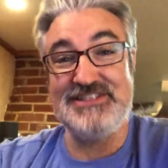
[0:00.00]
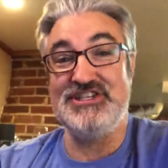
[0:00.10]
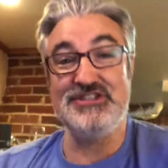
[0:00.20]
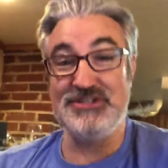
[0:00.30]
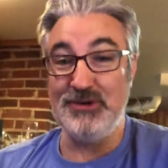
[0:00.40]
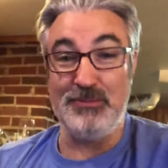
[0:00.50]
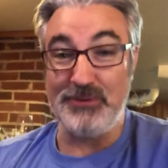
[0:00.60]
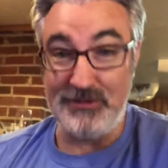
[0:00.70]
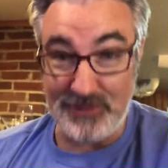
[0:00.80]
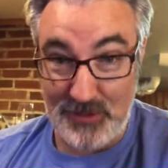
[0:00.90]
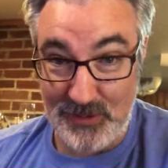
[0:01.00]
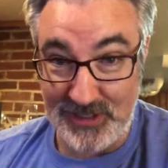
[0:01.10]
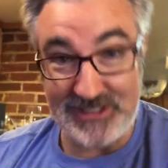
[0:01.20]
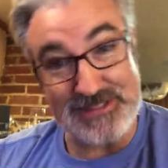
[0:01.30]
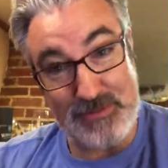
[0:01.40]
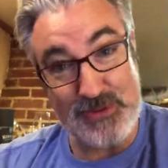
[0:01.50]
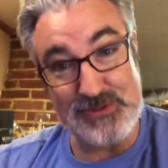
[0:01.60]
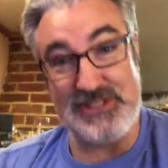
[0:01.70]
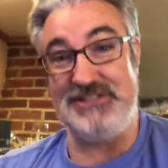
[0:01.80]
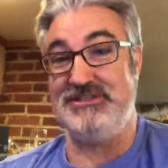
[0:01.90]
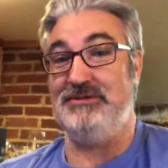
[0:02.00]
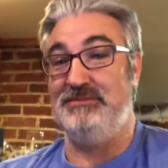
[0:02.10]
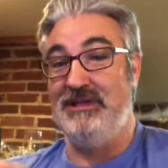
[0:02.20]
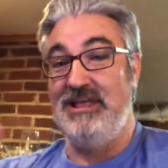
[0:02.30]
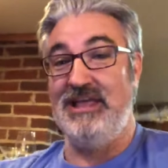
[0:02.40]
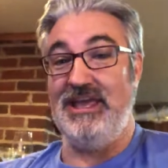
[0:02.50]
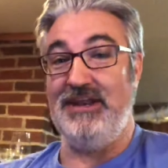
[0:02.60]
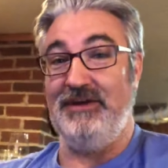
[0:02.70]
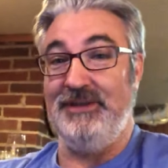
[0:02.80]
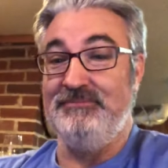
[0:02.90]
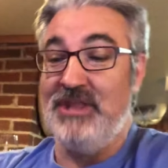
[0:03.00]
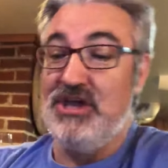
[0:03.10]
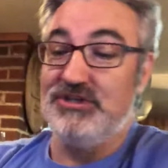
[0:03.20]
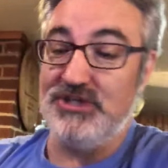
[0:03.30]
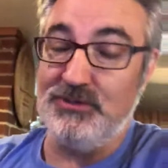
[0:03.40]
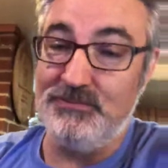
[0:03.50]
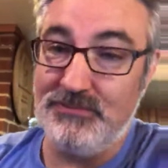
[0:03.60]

She doesn't know I'm pre-recording it to post it. So anyway, so